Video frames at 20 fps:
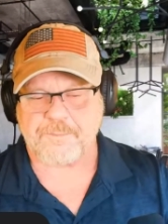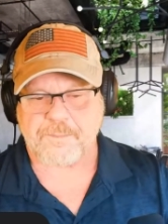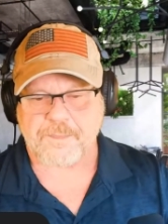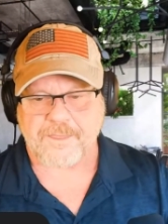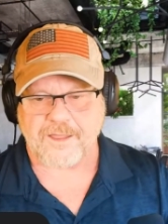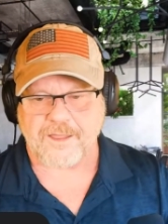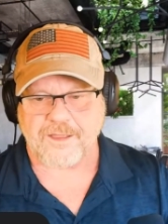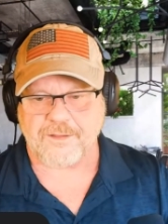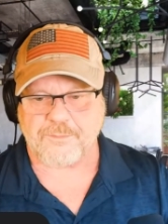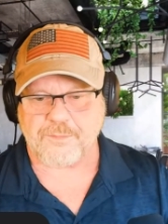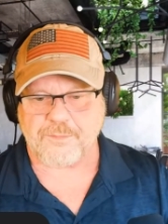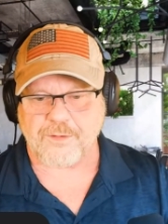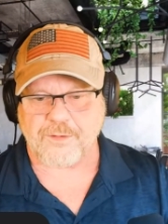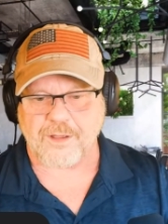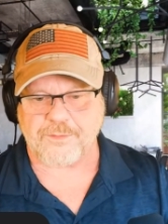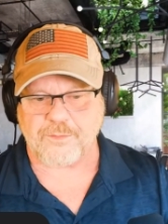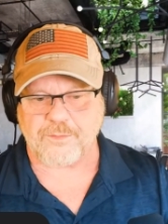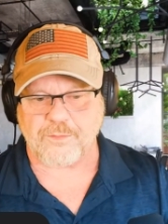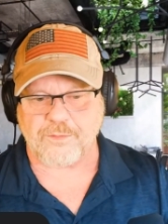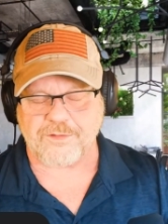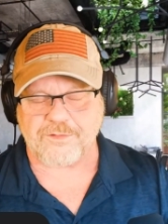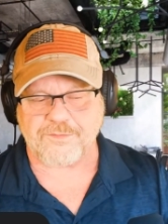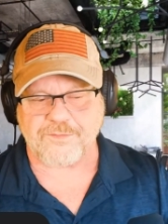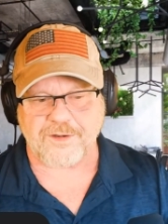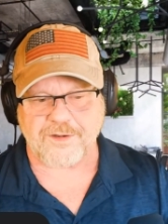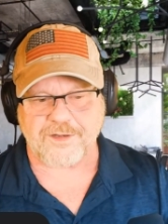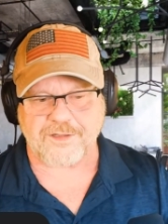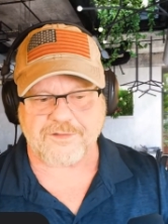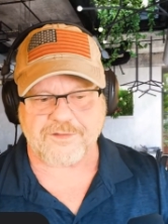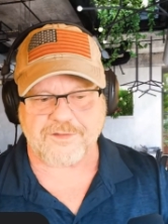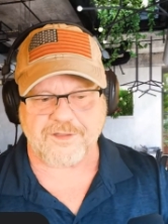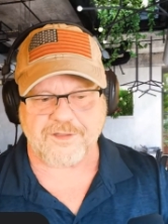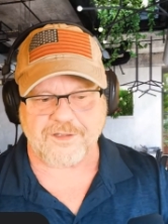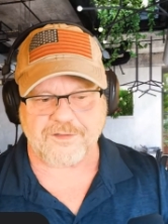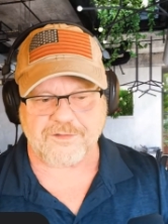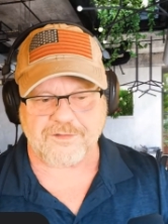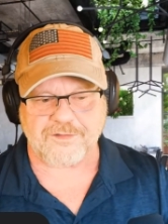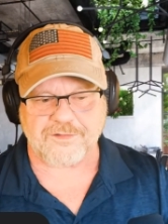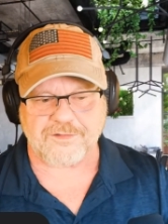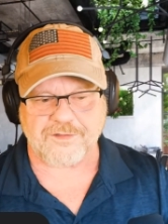And probably one of the funniest
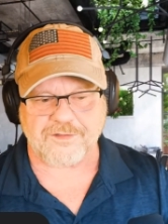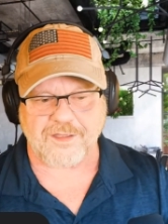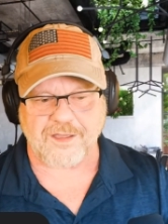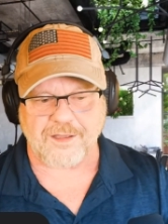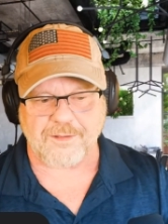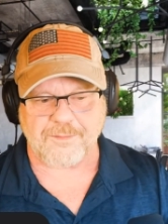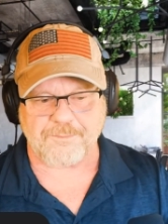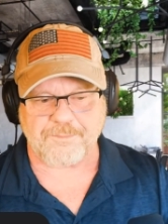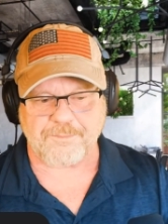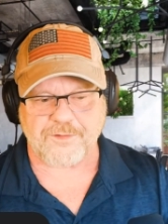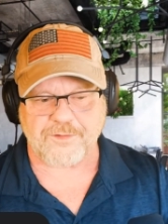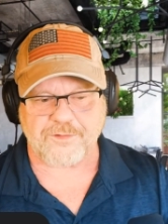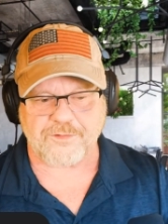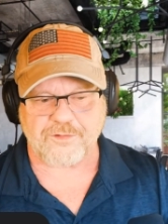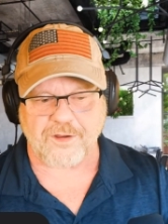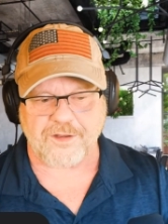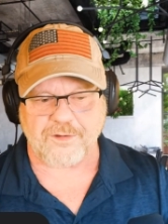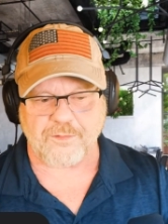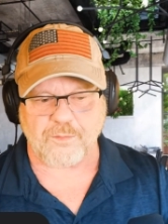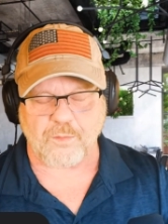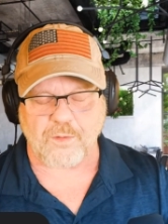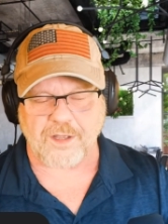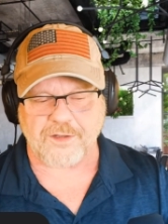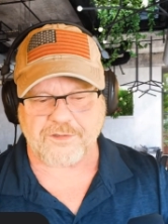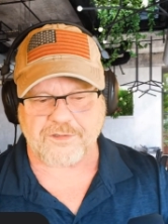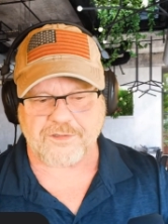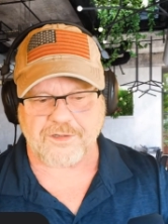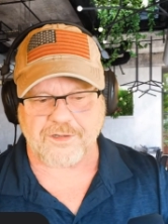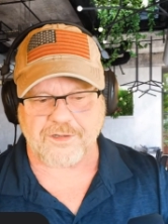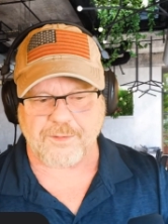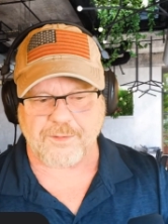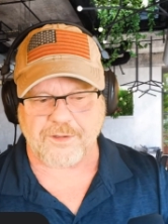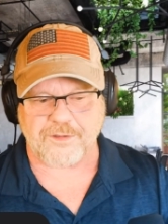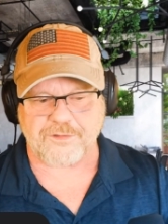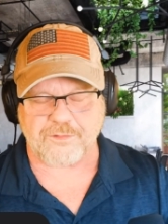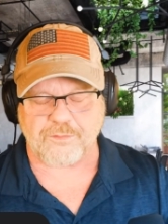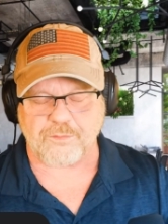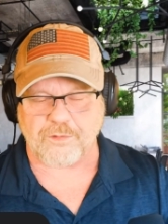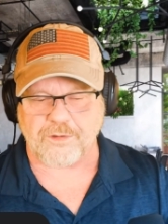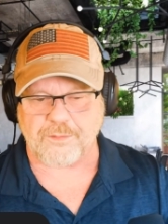things is um, trying to watch a
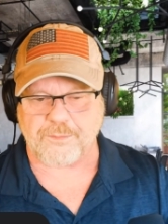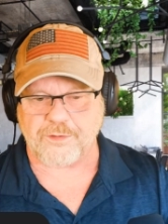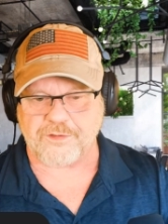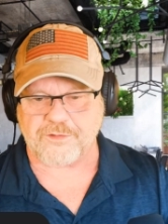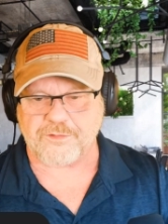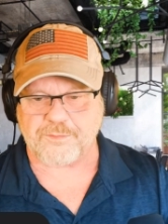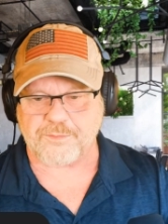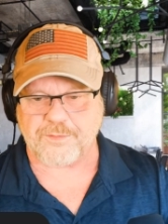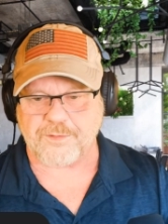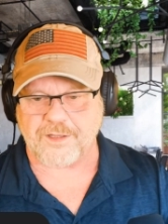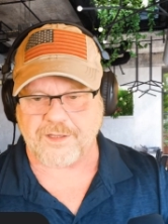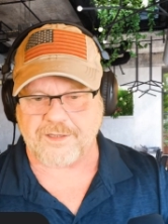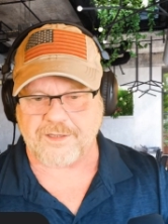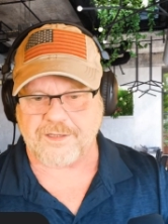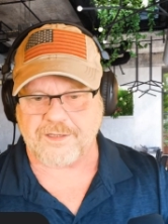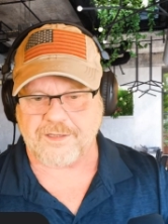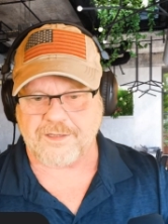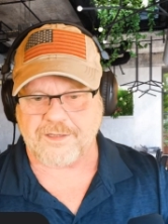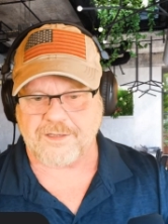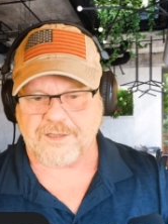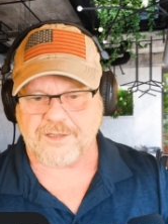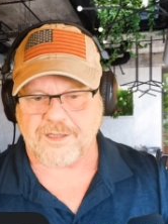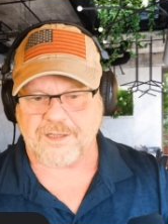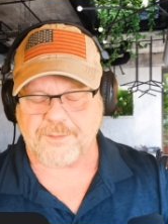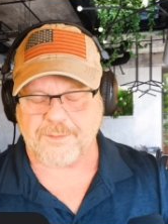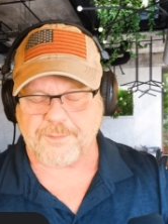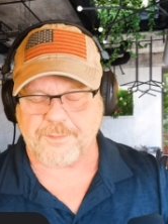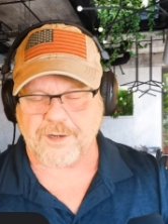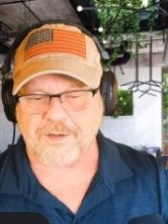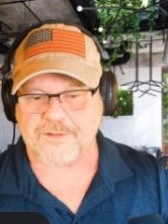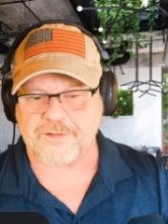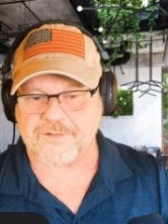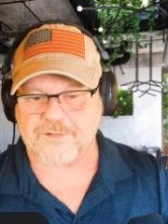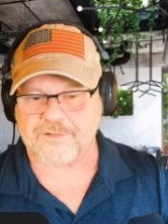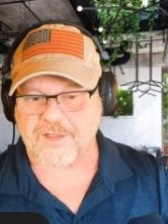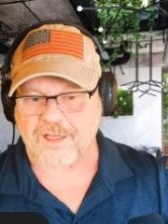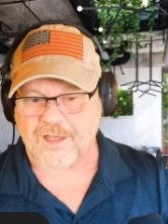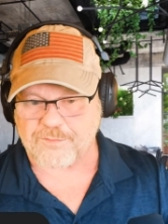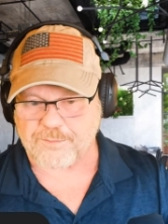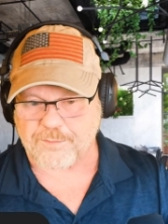bunch of Royal Marines play American
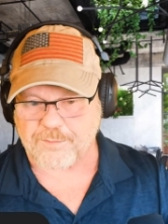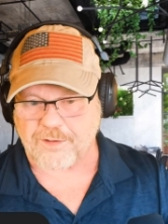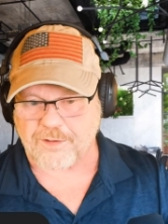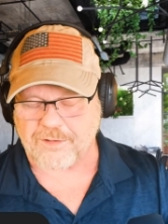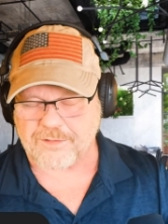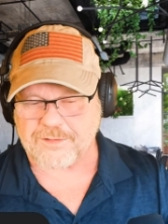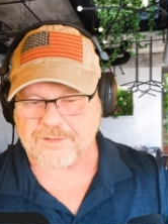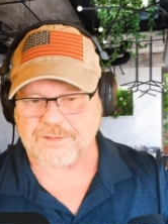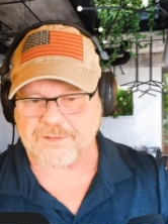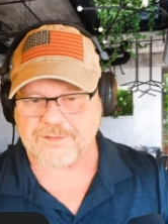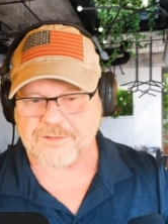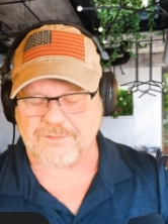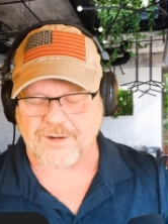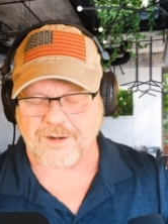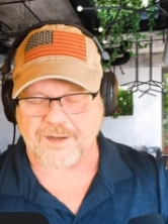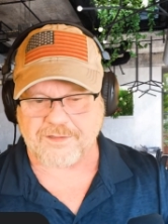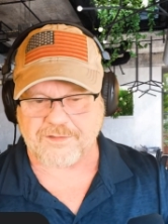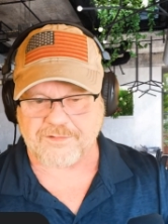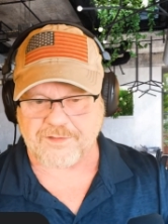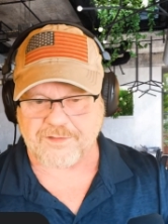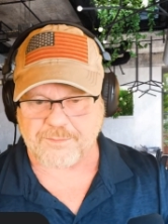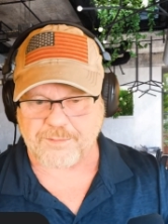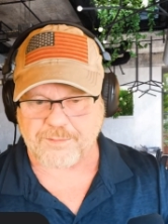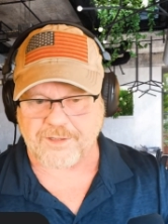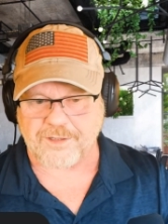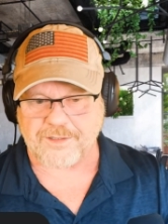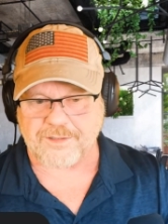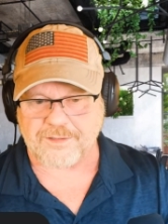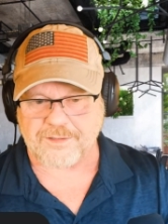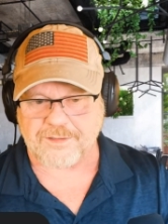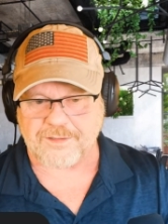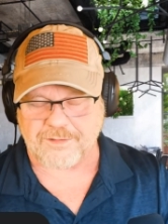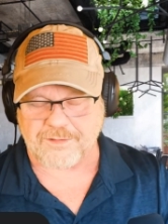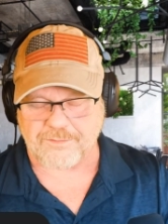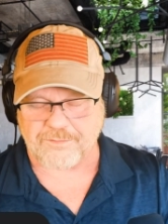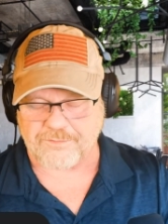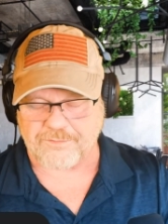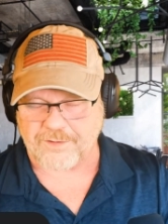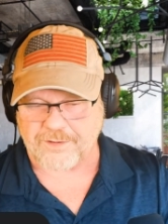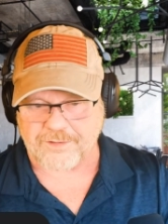softball, right? Because they play
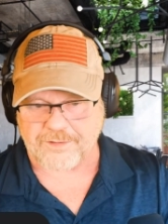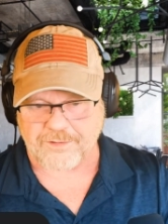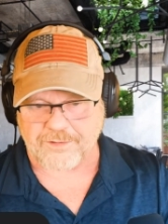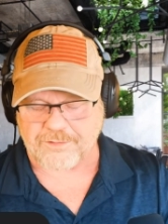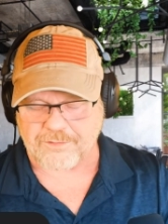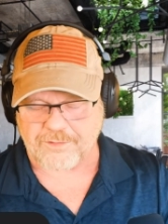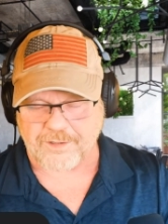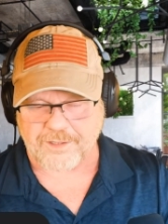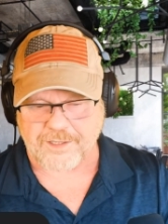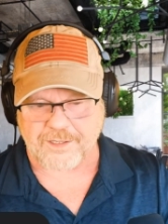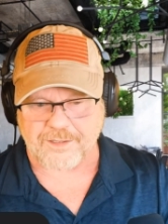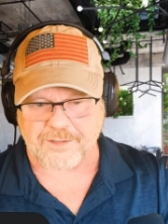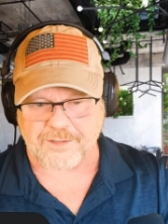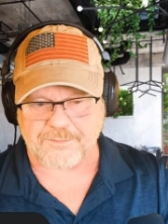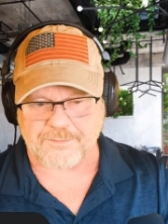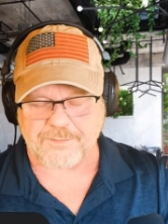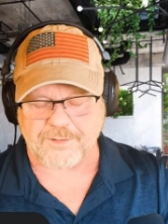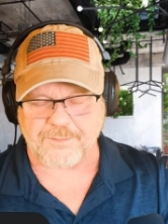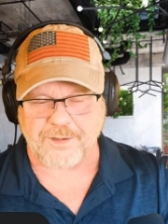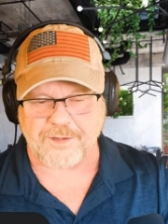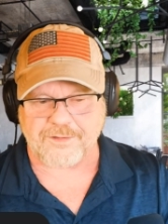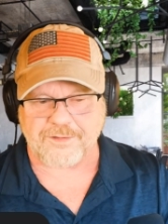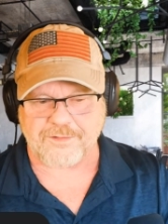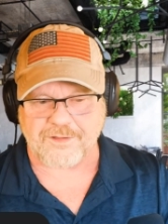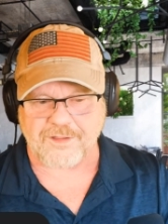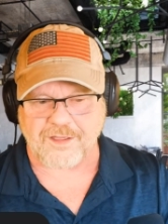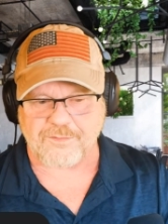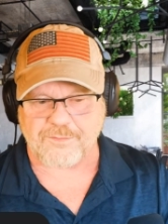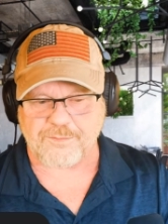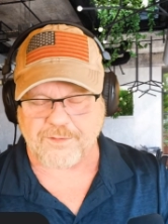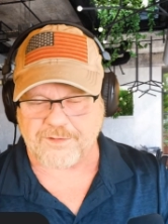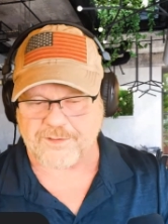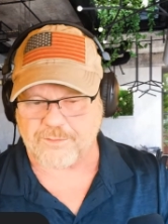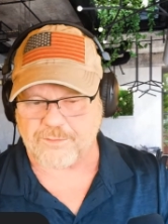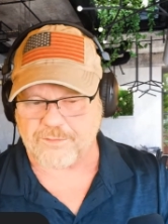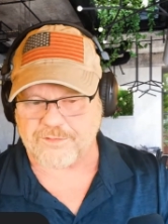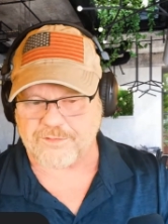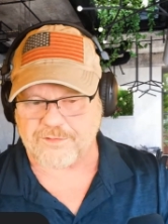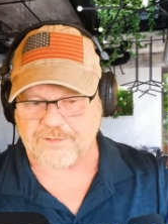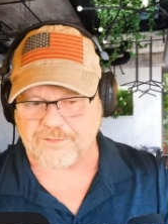very good at cricket, but American softball they
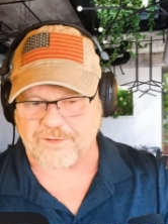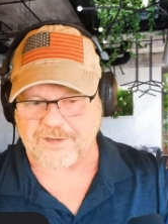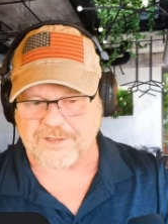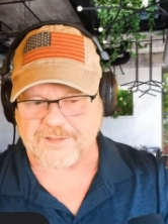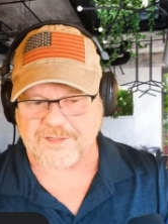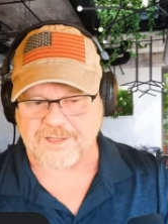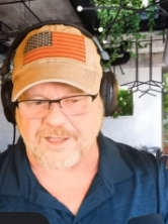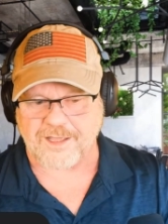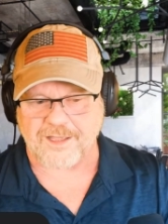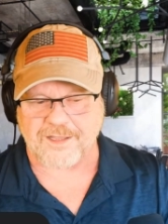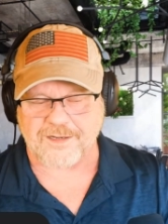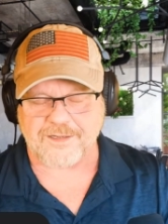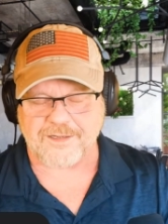weren't so great at that.